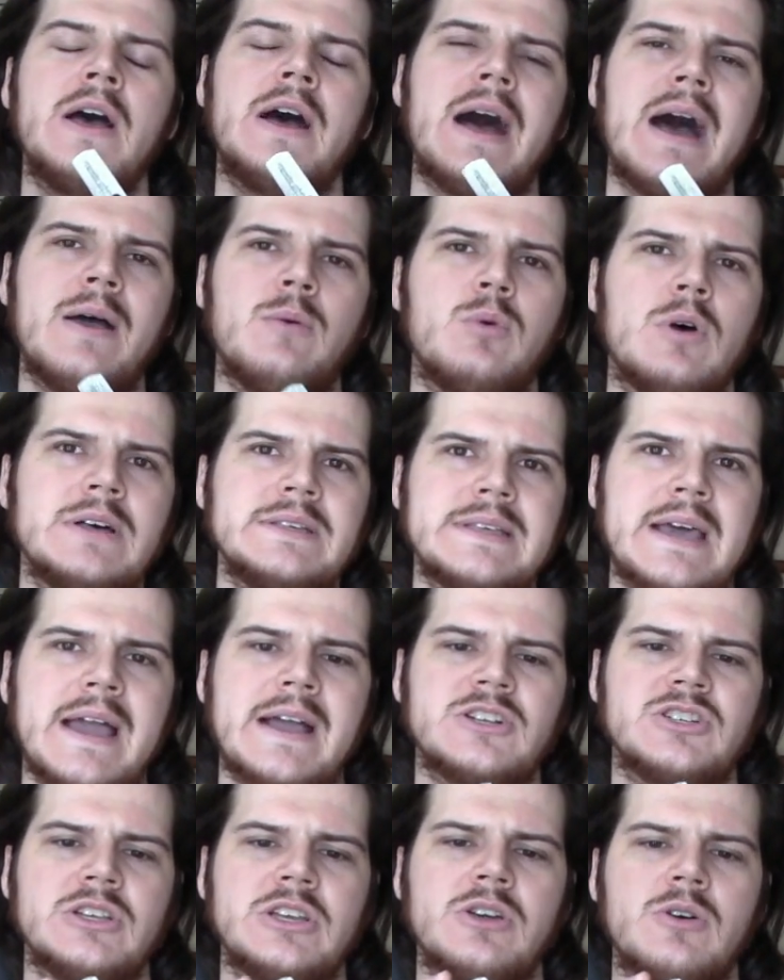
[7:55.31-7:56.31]
I was
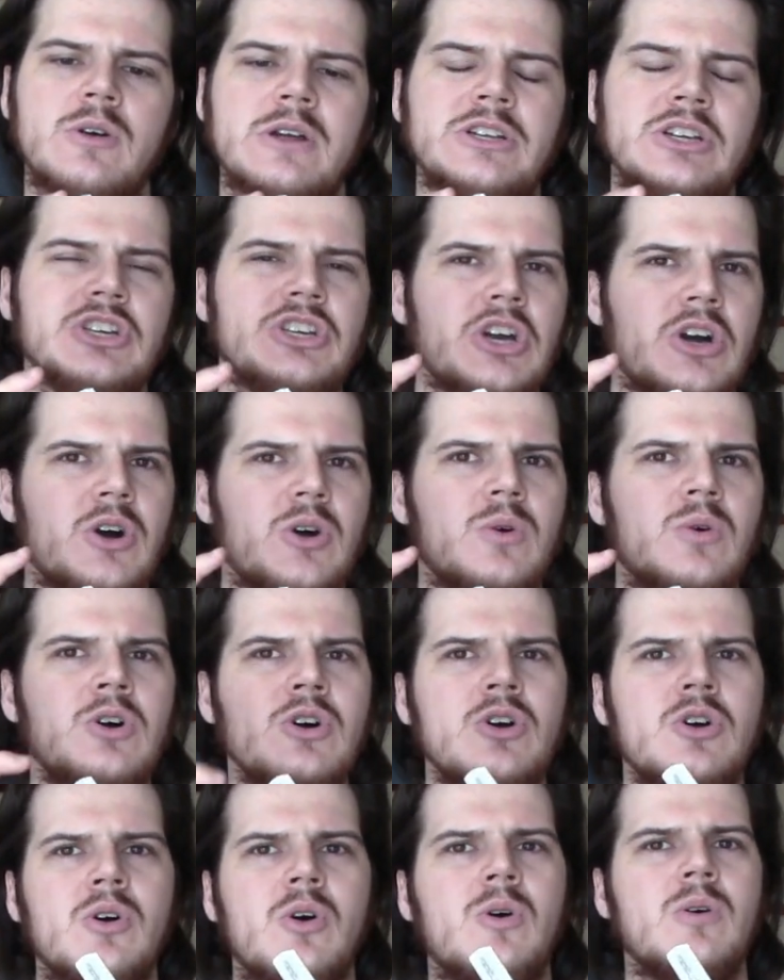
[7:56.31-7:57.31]
actually going to go
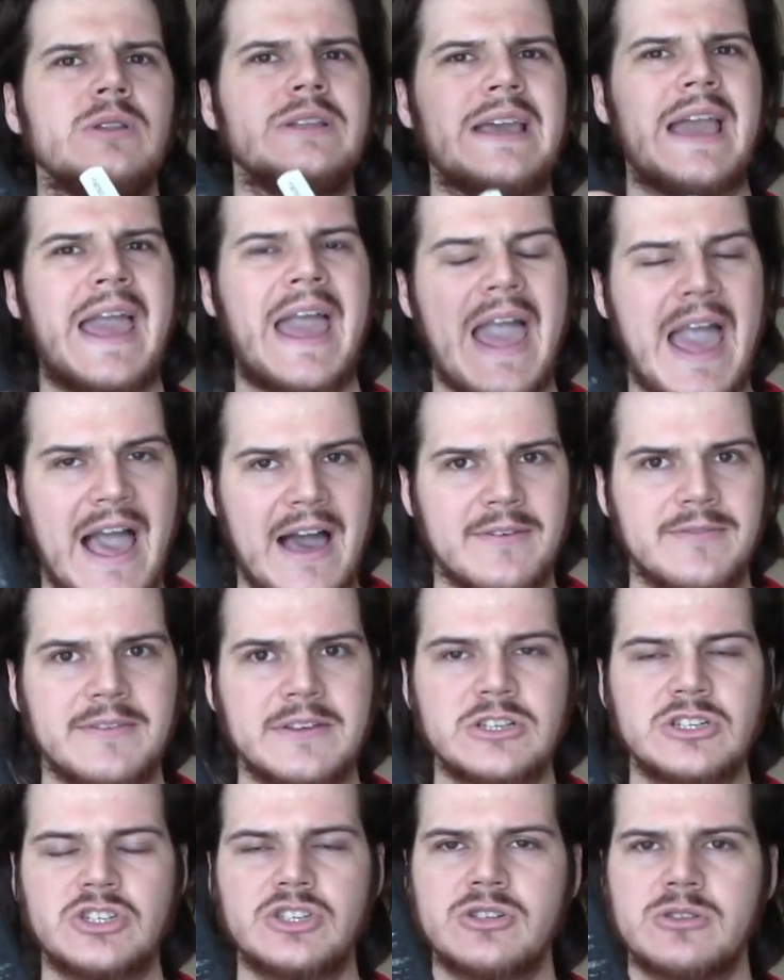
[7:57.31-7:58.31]
only a half
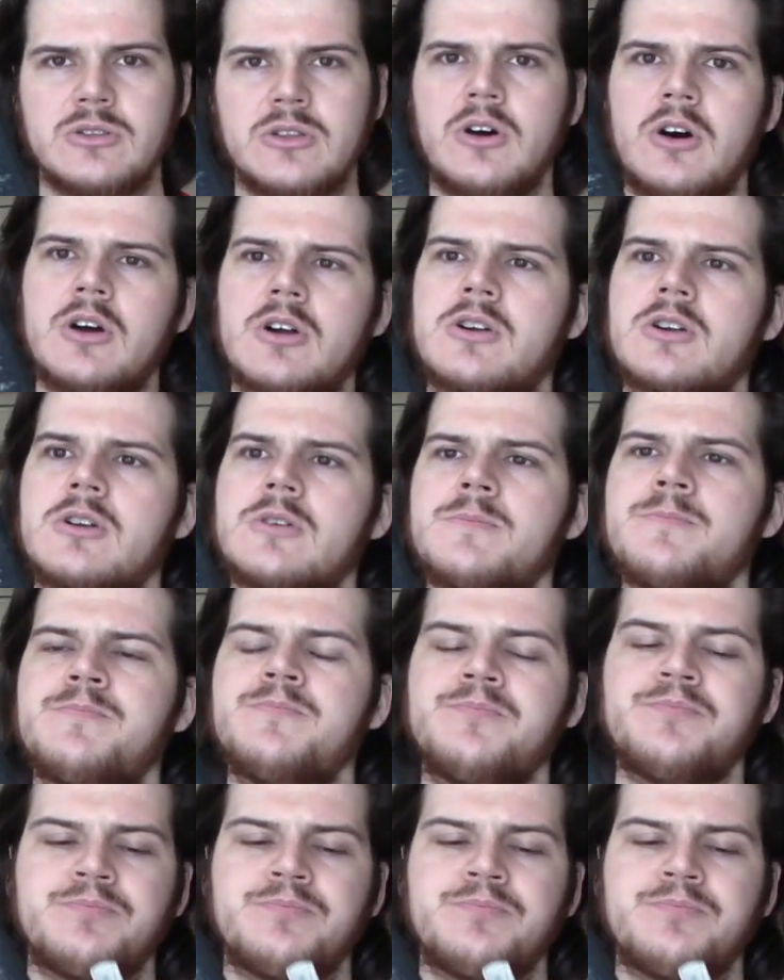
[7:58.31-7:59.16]
inch longer